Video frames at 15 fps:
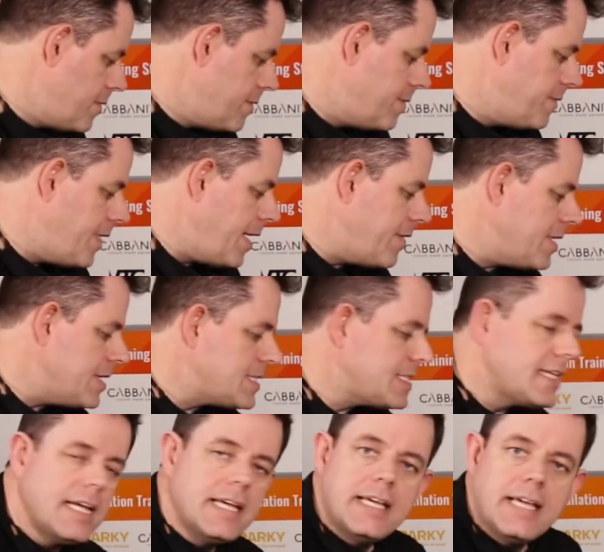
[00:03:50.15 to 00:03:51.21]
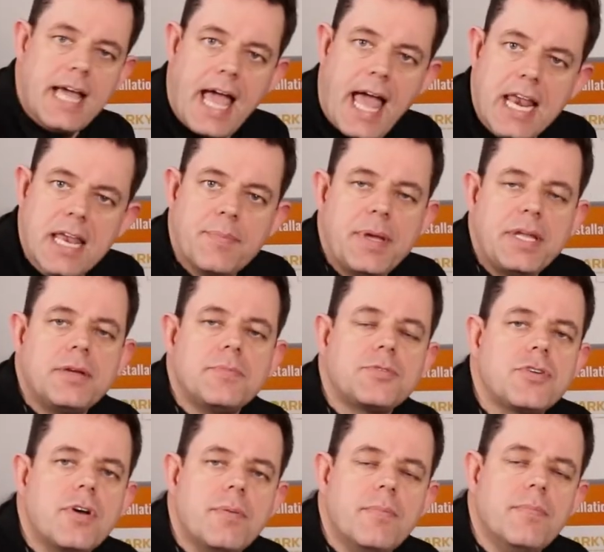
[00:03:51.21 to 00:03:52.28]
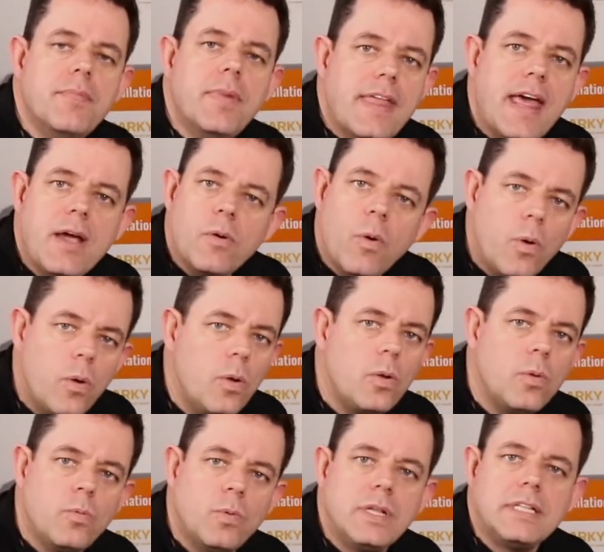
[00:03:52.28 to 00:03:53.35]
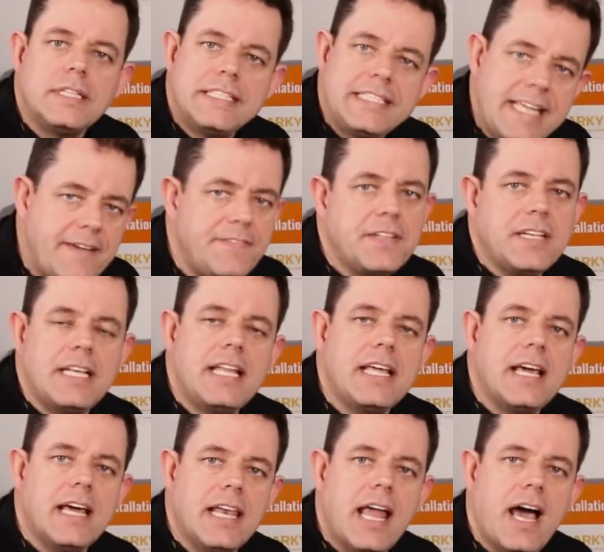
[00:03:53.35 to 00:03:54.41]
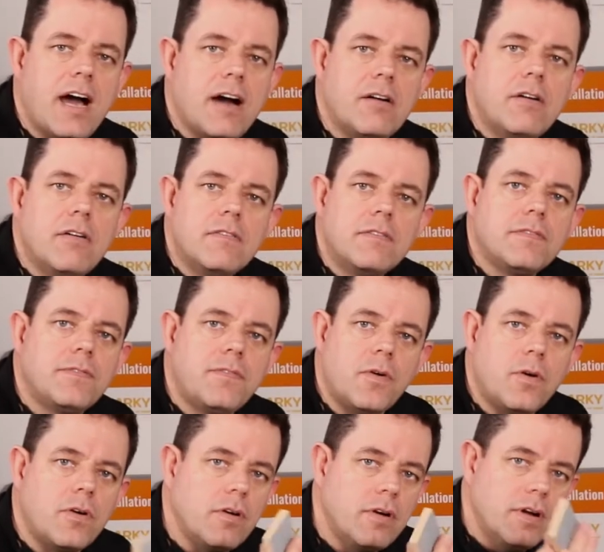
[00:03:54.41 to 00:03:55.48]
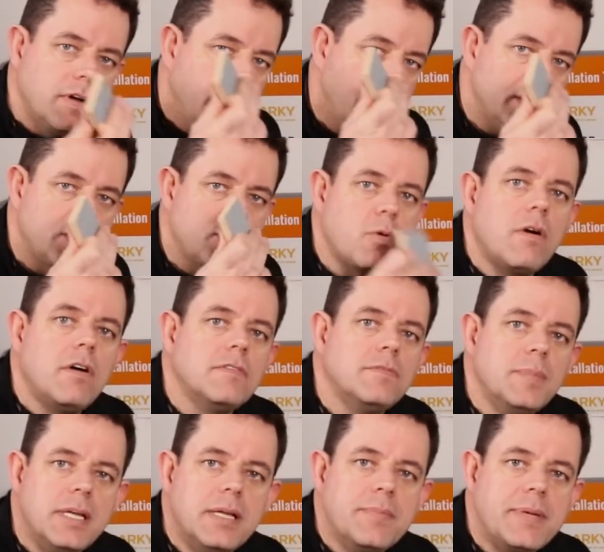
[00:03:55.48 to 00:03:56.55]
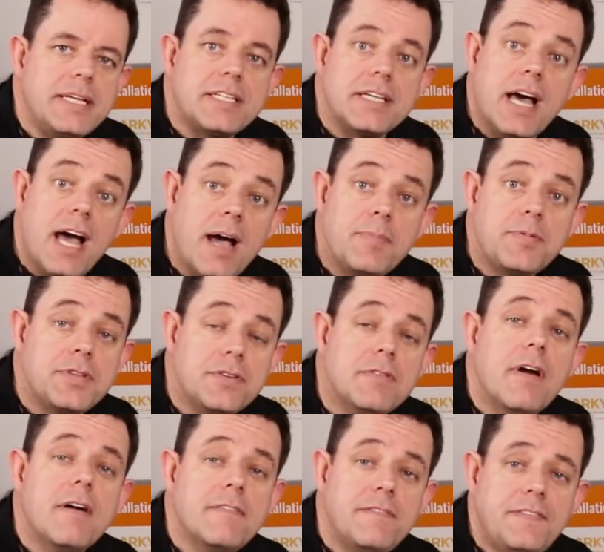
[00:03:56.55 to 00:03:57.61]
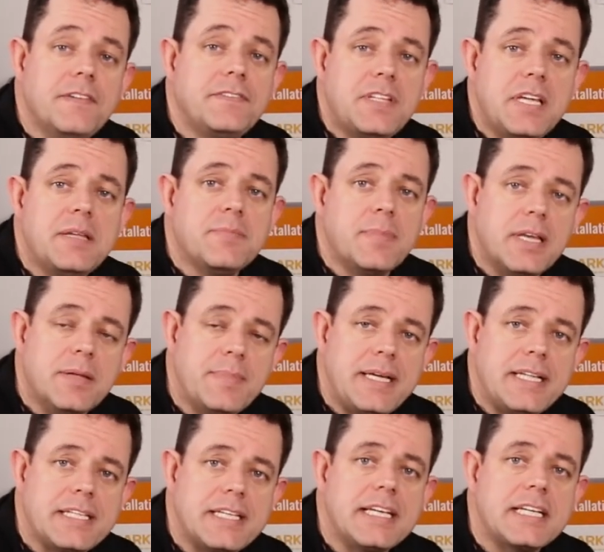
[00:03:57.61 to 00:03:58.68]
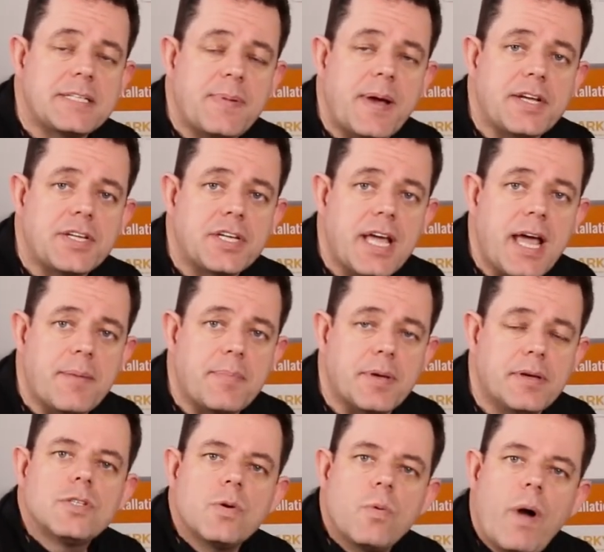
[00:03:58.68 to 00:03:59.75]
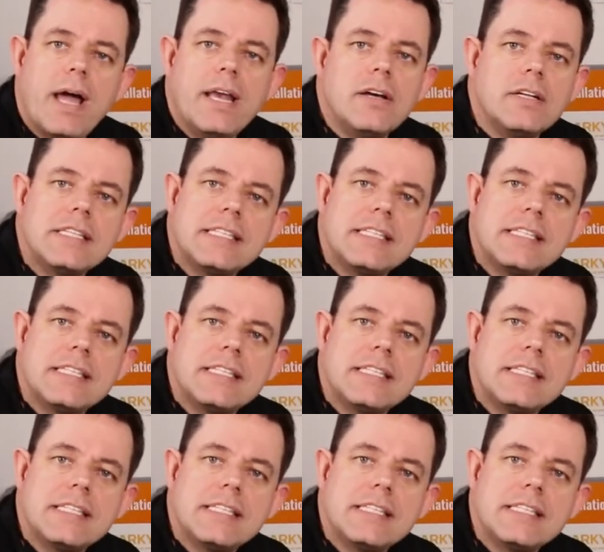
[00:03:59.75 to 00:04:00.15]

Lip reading: various aluminium trim, they all will definitely allow for a 12 millimeter up to 15 millimeter expansion gap. So why not